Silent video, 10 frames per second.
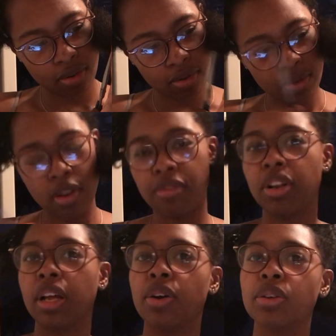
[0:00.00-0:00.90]
I
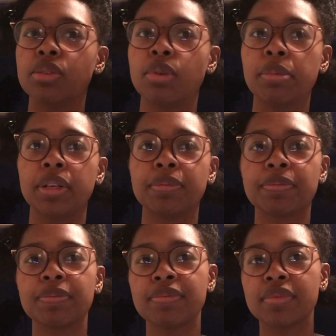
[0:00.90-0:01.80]
feel like a whole new woman.
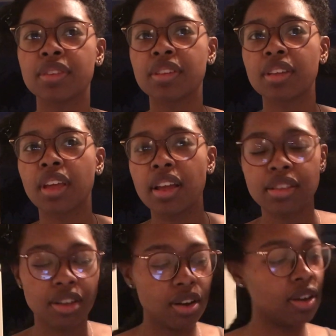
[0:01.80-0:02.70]
Okay,
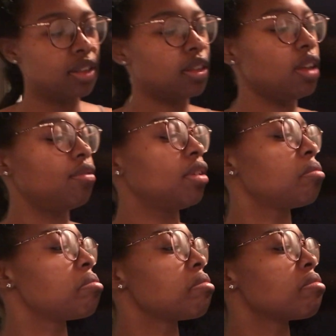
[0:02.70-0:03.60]
it's gone, it's
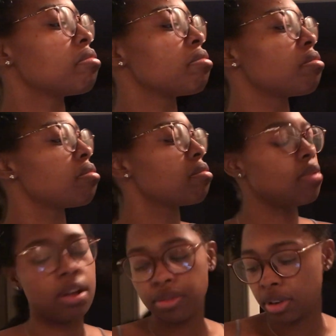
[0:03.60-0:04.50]
even.
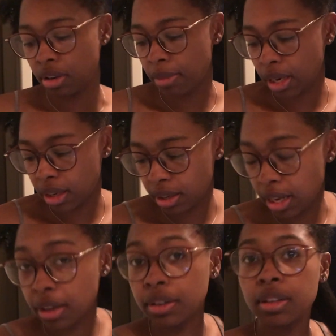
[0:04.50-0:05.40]
I feel good about it.
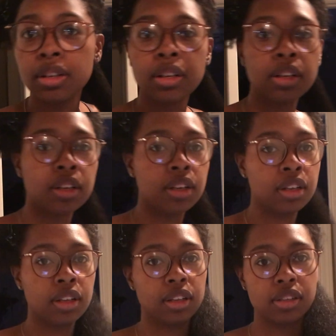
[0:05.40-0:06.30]
Now,
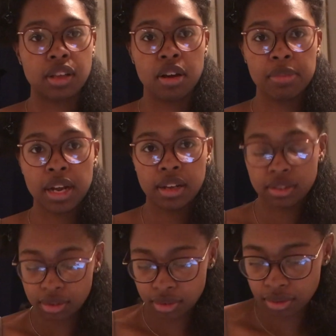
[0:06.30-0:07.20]
let's comb it
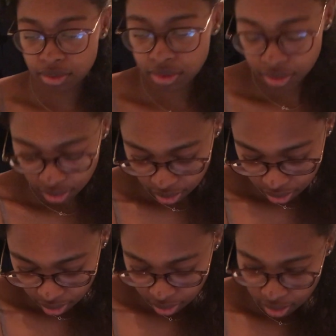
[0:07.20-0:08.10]
out.
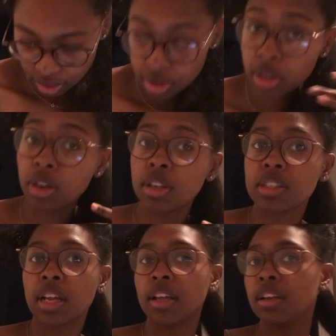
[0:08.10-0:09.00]
See what it
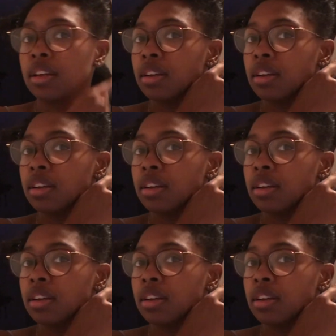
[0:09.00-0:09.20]
looks like.